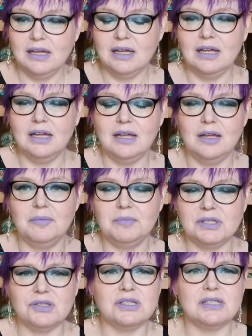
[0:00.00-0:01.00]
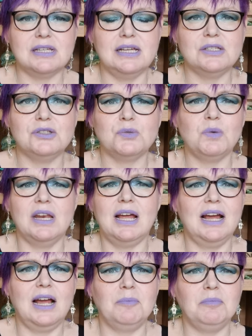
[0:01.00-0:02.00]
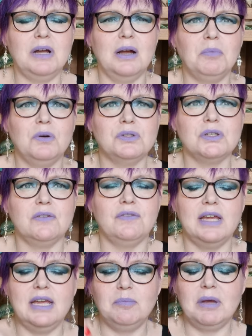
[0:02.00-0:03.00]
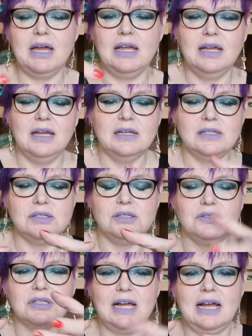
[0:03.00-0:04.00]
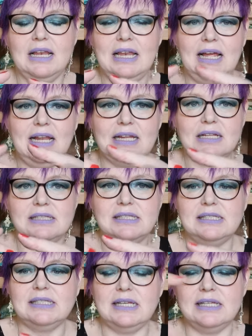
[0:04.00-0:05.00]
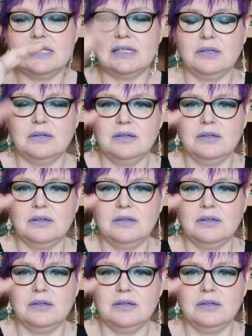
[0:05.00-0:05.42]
It's just one that I bought off eBay. It's just got like a little disc